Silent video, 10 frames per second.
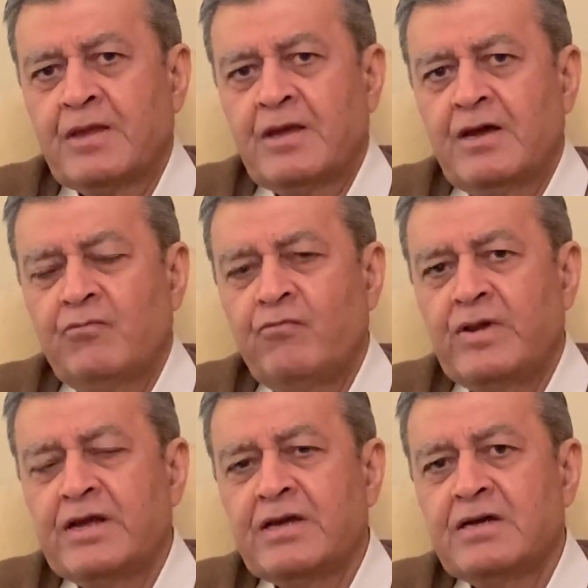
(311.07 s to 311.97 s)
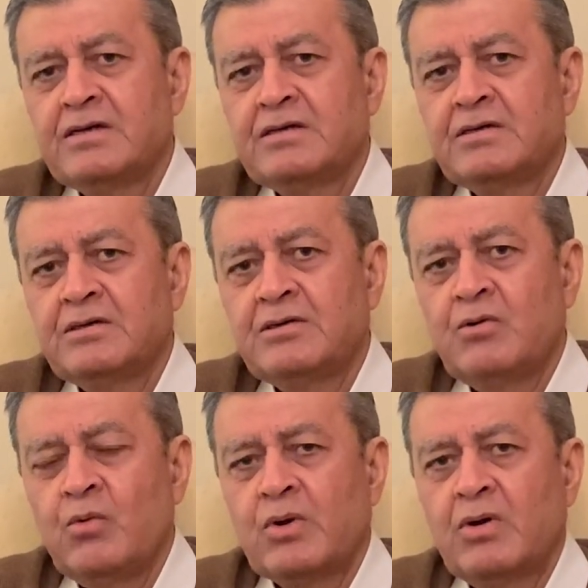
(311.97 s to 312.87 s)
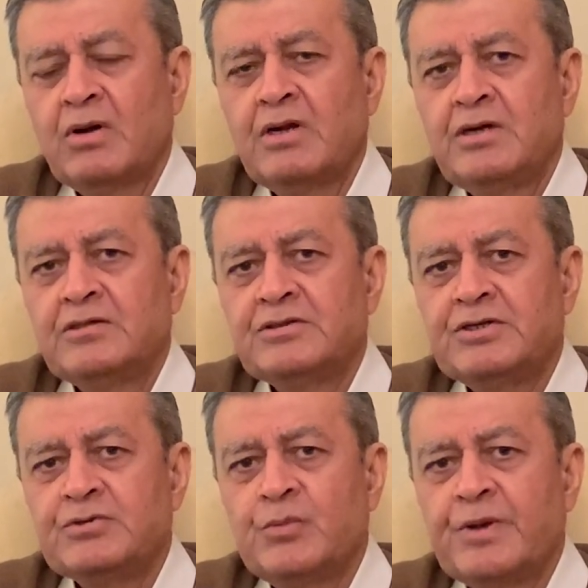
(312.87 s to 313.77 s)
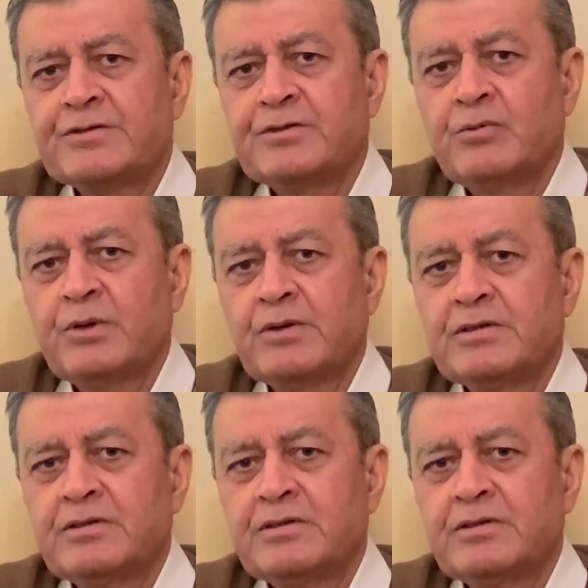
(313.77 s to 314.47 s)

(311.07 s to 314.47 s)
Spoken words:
A winning overall 3-2 victory over